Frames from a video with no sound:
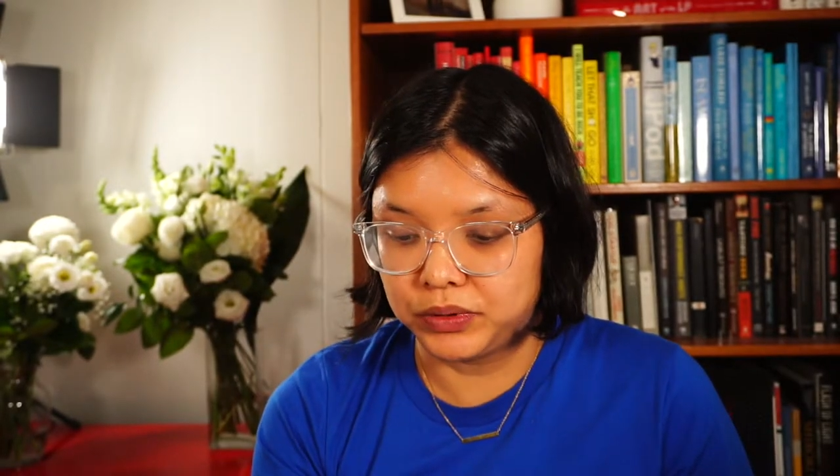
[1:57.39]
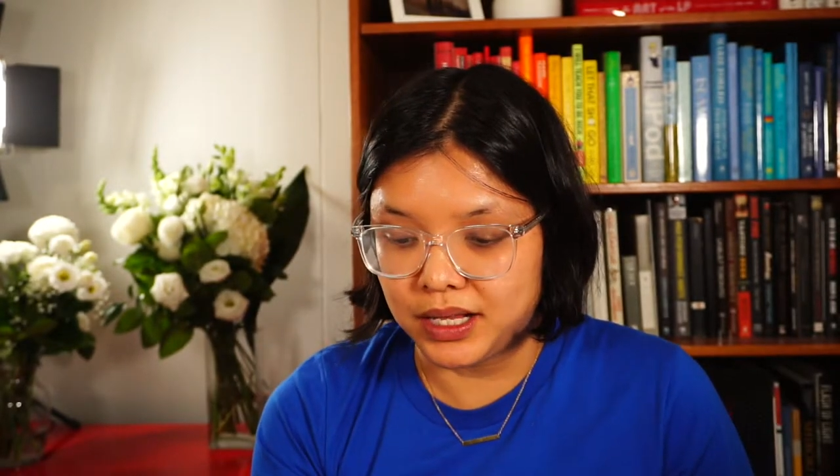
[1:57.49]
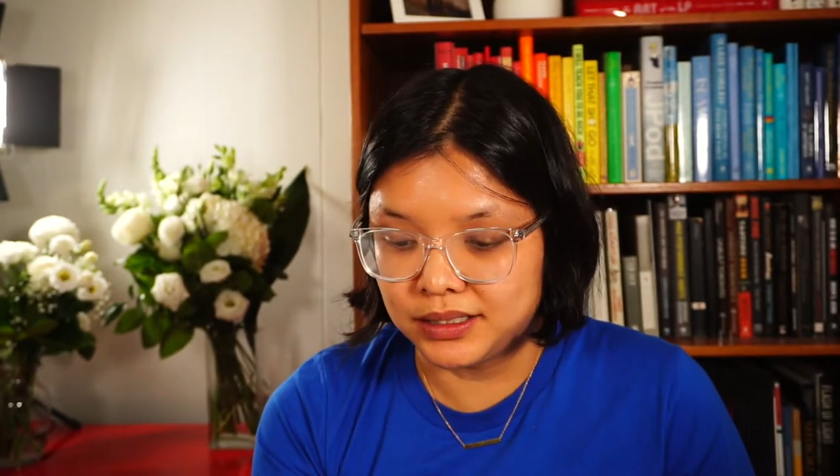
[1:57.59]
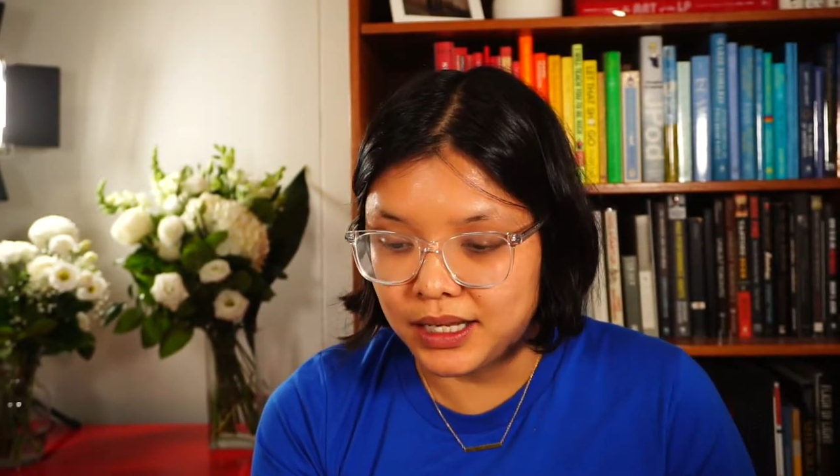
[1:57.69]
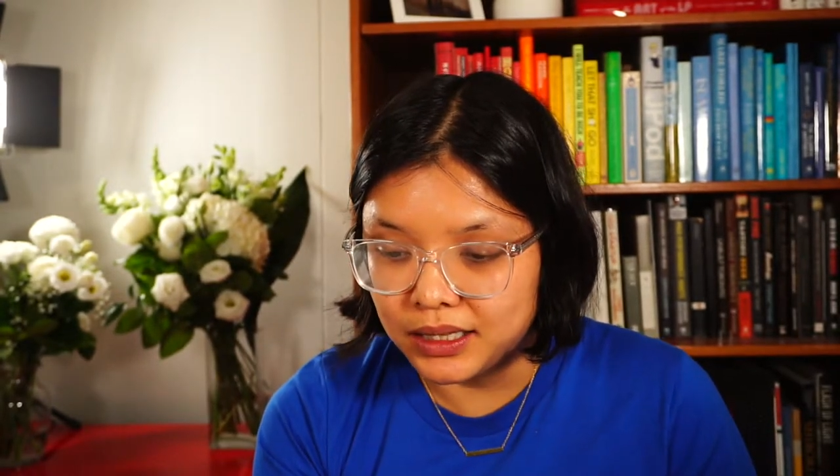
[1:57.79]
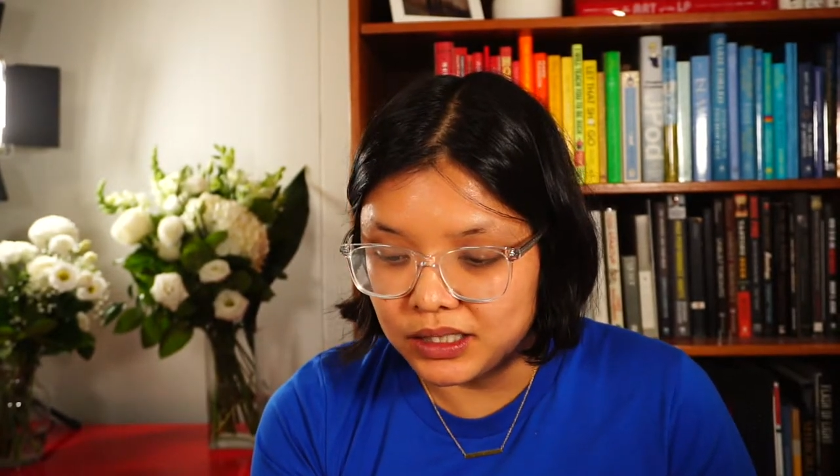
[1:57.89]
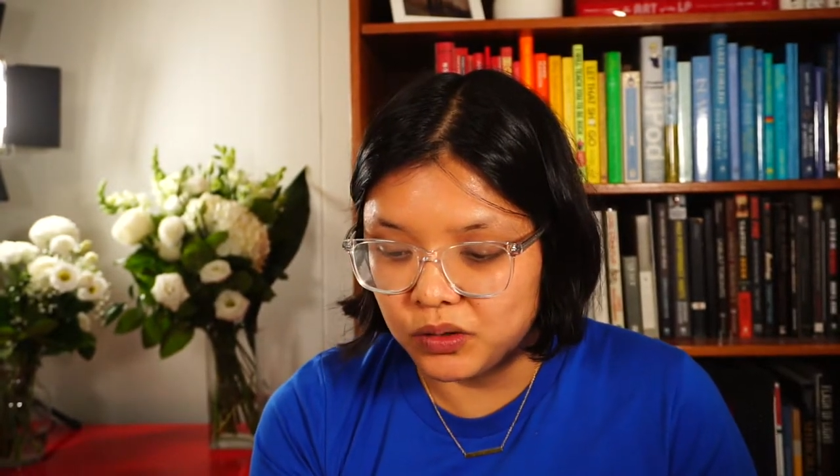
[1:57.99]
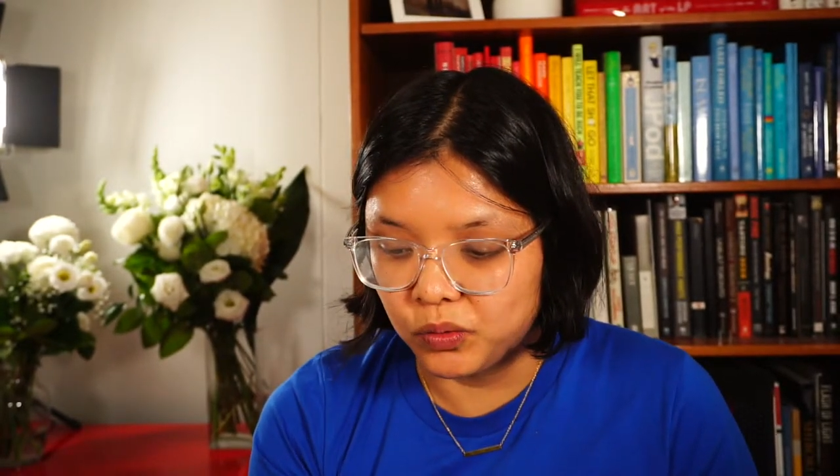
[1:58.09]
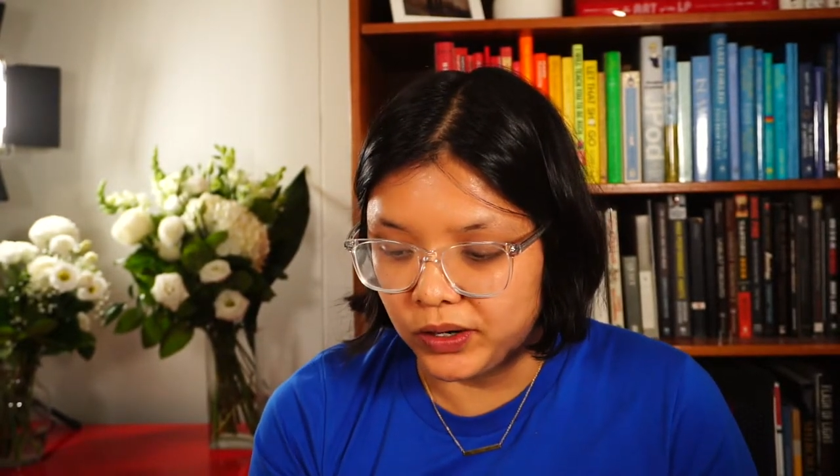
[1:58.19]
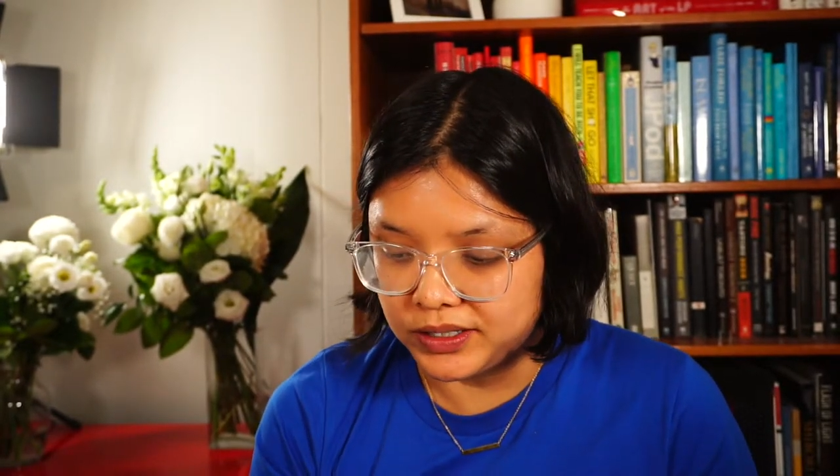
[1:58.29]
they sent the
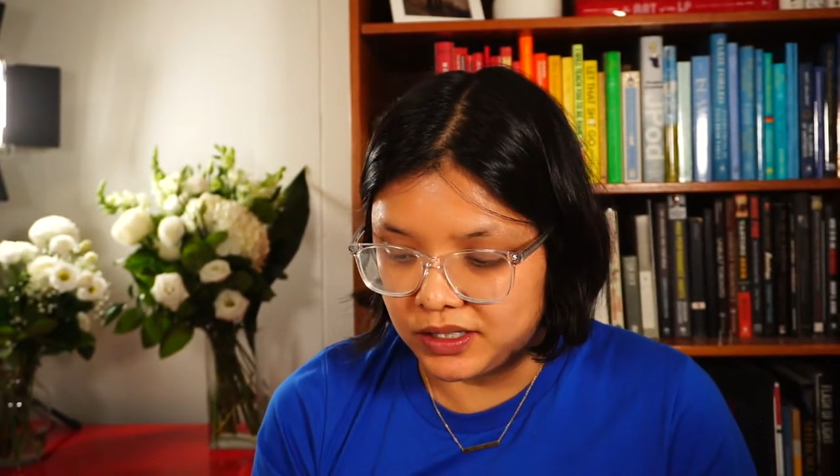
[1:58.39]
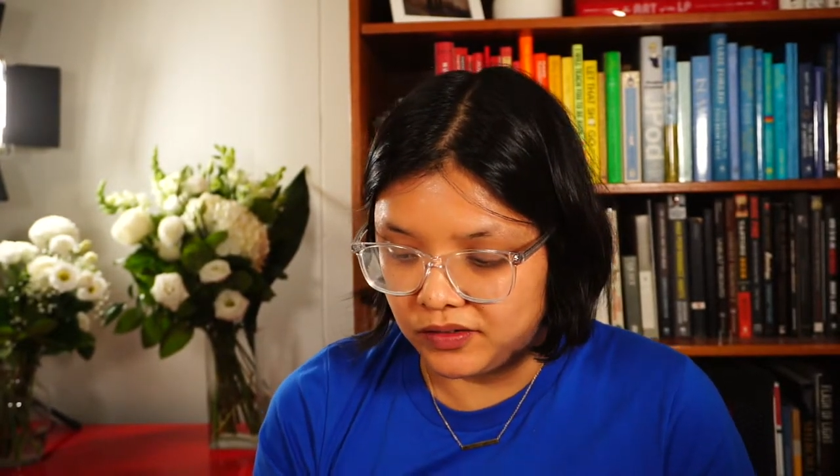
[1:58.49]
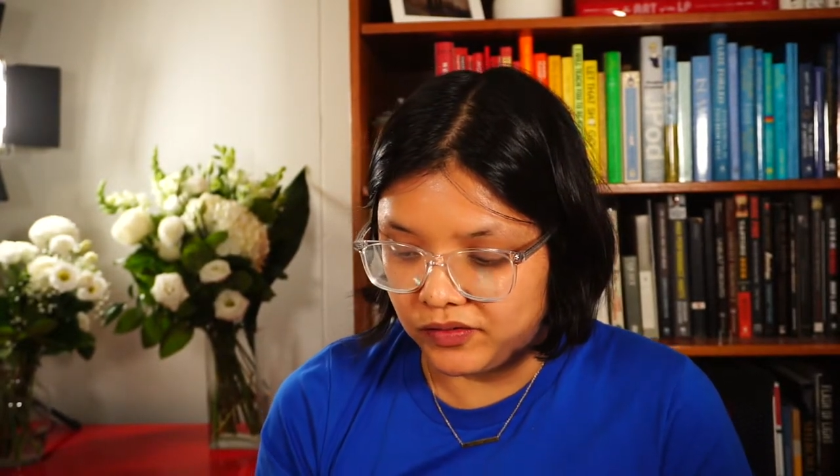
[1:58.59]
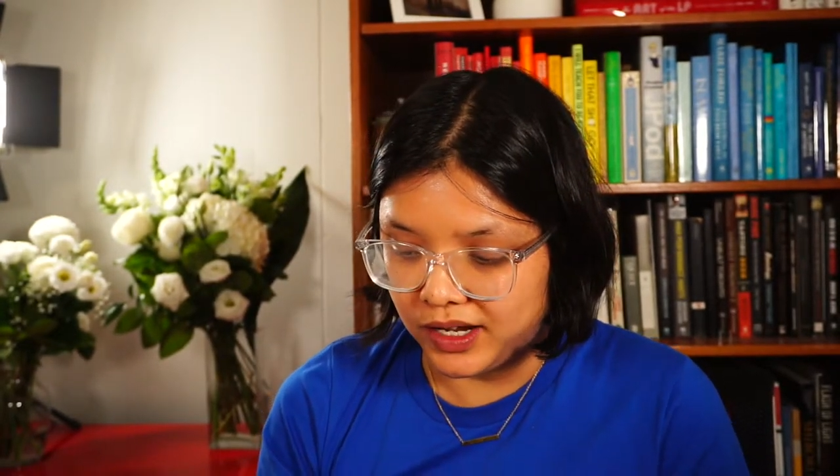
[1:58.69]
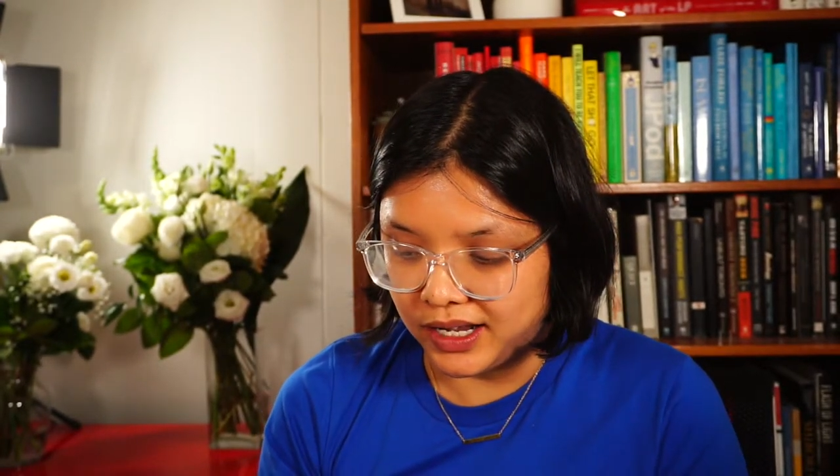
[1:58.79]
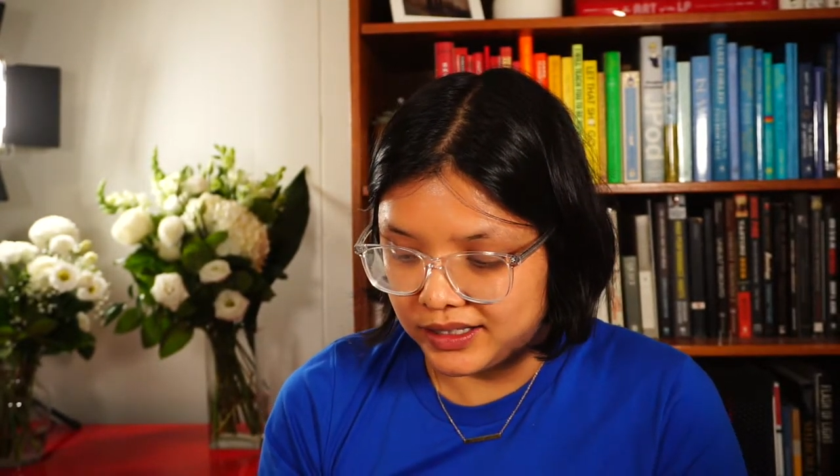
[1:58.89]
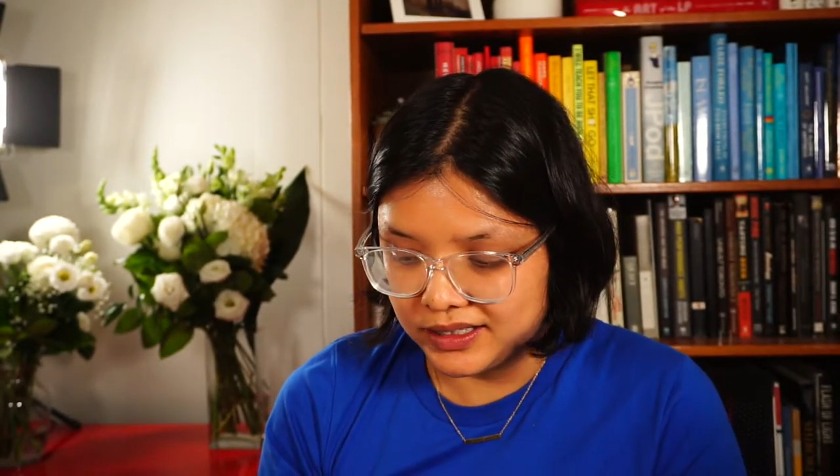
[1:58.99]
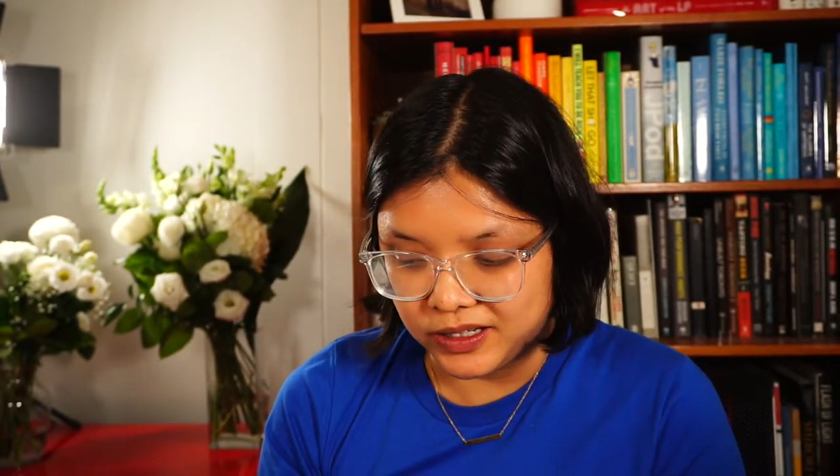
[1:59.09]
awards in advance.